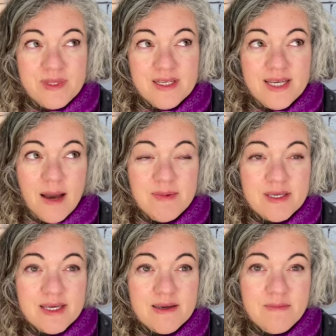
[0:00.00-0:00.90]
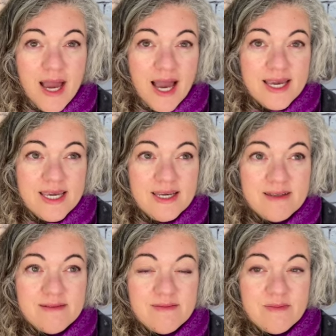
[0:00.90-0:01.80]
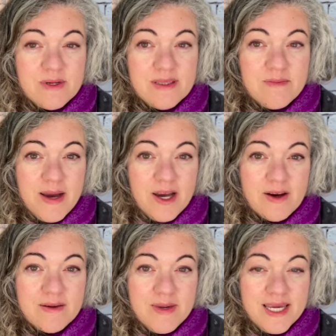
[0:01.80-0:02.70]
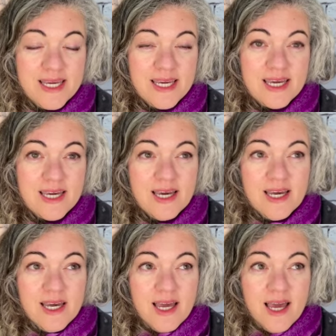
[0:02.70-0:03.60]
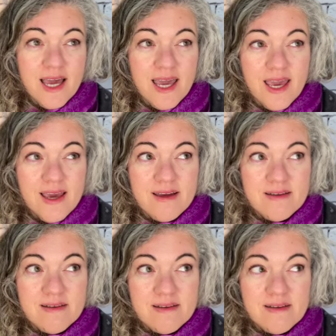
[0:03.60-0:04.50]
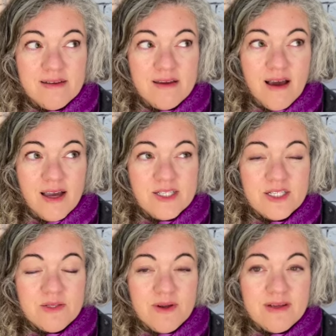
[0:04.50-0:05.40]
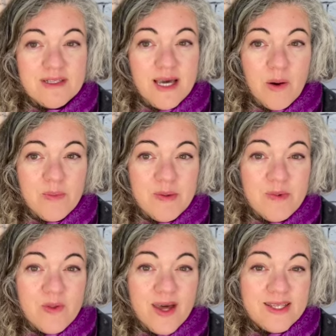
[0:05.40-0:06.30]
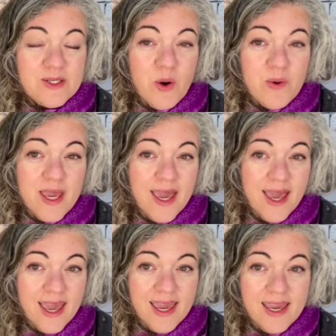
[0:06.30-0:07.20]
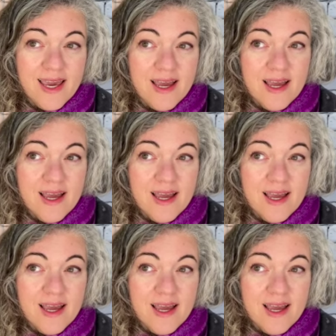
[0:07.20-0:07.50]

dabbling back with my art making. And I just want to tell people that's okay.